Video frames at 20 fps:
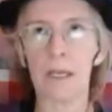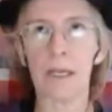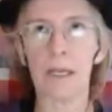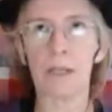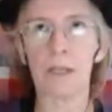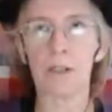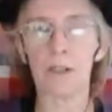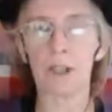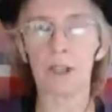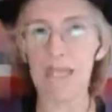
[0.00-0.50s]

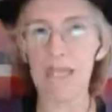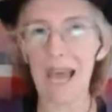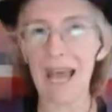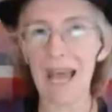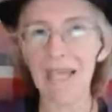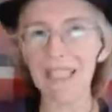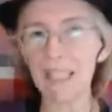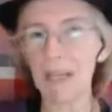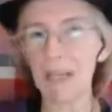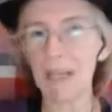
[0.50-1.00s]
just
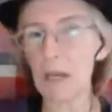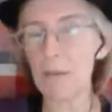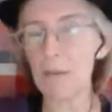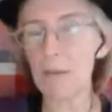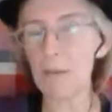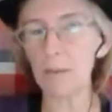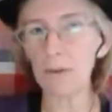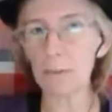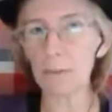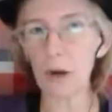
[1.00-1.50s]
asking
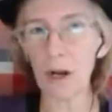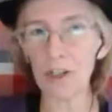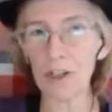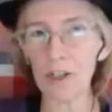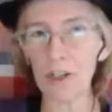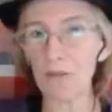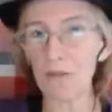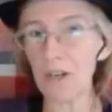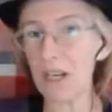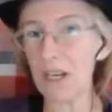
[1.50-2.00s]
people to pause
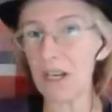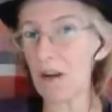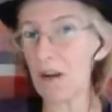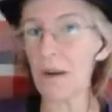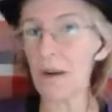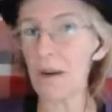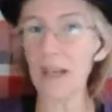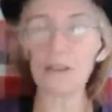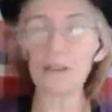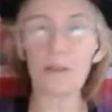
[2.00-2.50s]
your video,
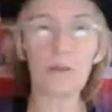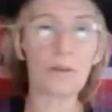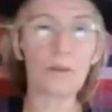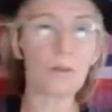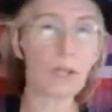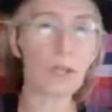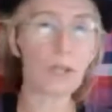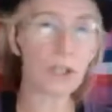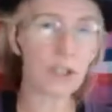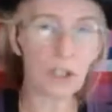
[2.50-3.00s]
answer the
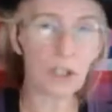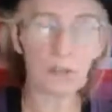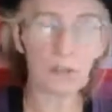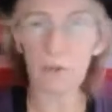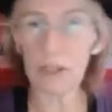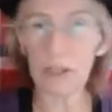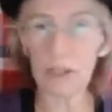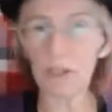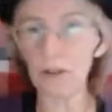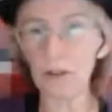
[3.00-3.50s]
question, and
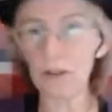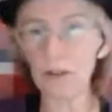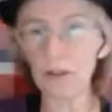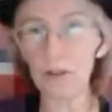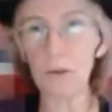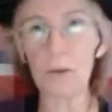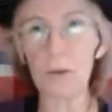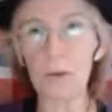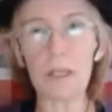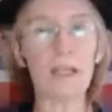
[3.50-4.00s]
return
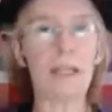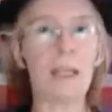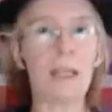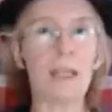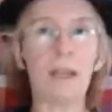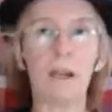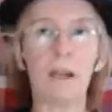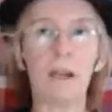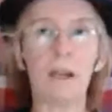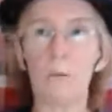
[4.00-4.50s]
to it,
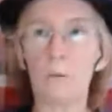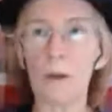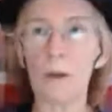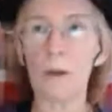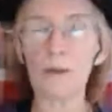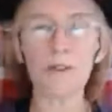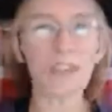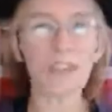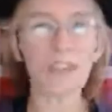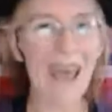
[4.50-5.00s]
whether
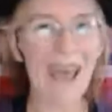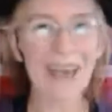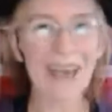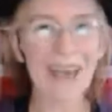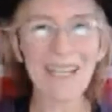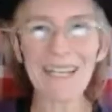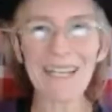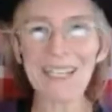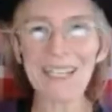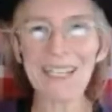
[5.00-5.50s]
it's
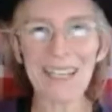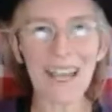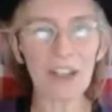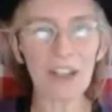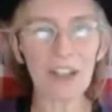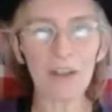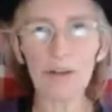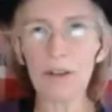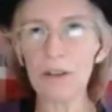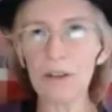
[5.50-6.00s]
adding an
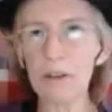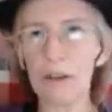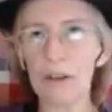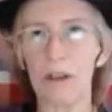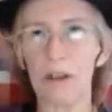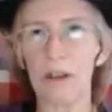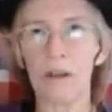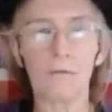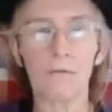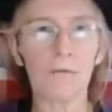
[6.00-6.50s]
extra
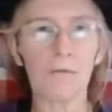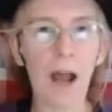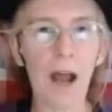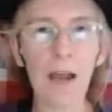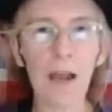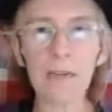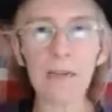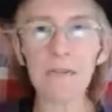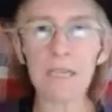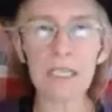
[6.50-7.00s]

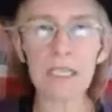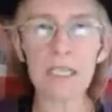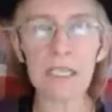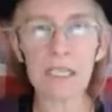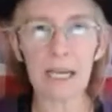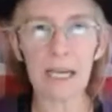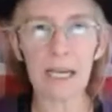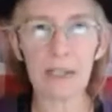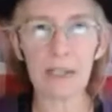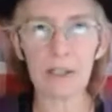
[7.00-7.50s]
five, ten
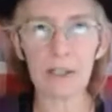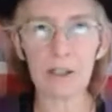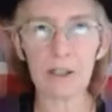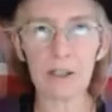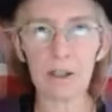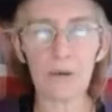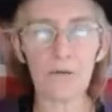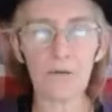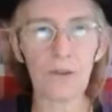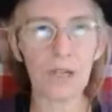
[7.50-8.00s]
seconds to
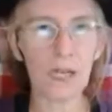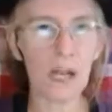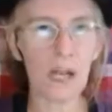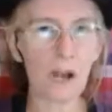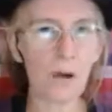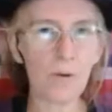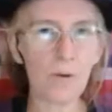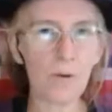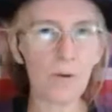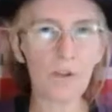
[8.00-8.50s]
your
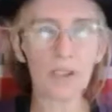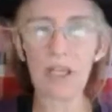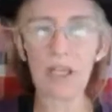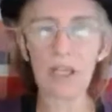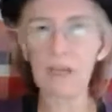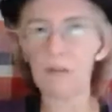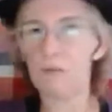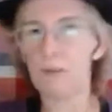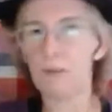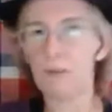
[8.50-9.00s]
videos to
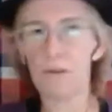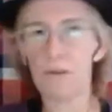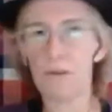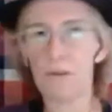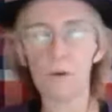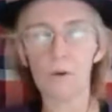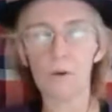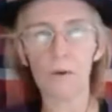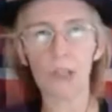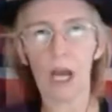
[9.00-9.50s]
give the
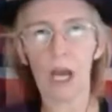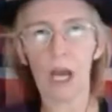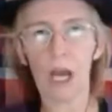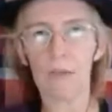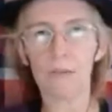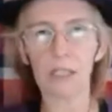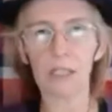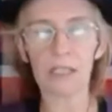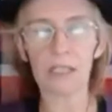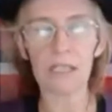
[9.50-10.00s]
viewer time
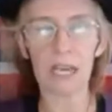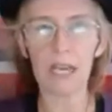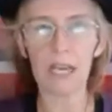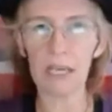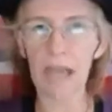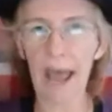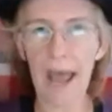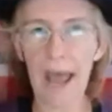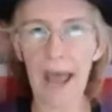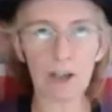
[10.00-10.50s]
to take
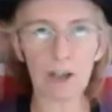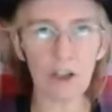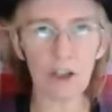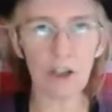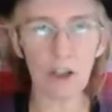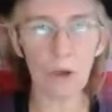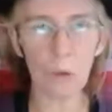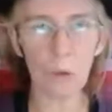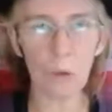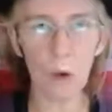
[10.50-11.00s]
the action
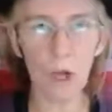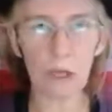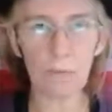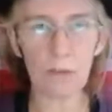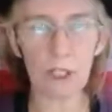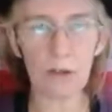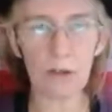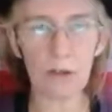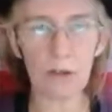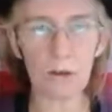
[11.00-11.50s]
you want them
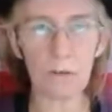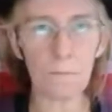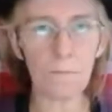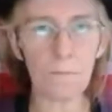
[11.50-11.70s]
to.